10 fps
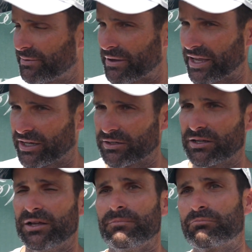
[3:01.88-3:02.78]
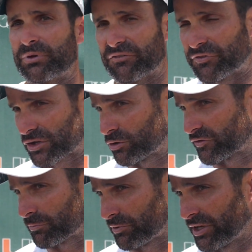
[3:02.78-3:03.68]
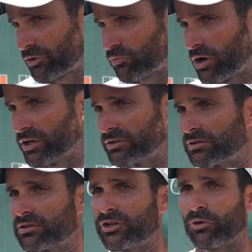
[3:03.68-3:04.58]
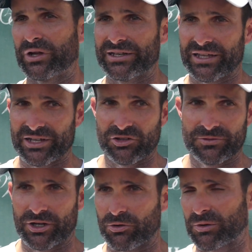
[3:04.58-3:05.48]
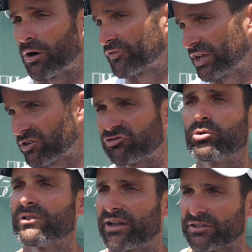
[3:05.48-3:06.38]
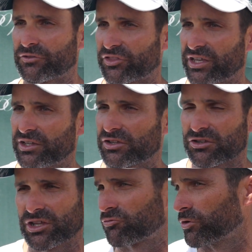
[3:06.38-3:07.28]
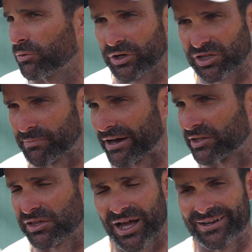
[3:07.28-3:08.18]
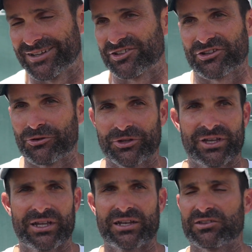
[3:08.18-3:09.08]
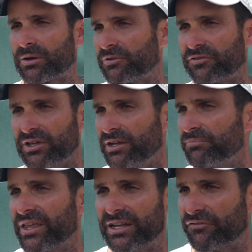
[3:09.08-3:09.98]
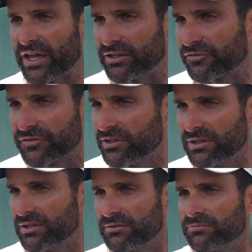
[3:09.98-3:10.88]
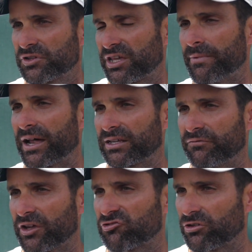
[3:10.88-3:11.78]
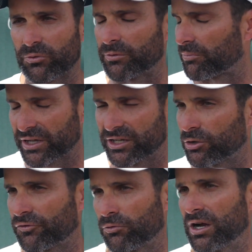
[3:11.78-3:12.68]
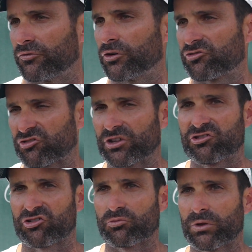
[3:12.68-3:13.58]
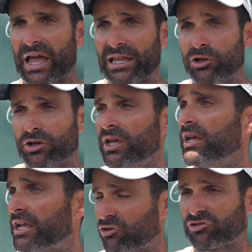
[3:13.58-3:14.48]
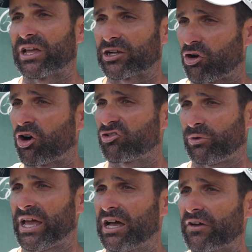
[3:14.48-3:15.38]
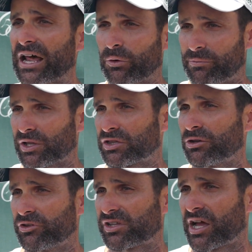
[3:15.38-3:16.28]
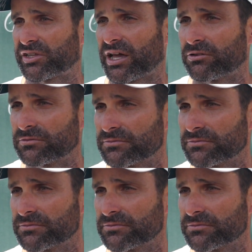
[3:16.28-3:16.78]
man, be physical, and to play the run, you know, and, and you know, come off the edge, do a lot of different things is really what it's about. It's not necessarily in any type of innovative schematic invention. We've been playing nickel forever. It's just, it's just, hey, look, here's a deck of cards we have. How do we best deal these guys out?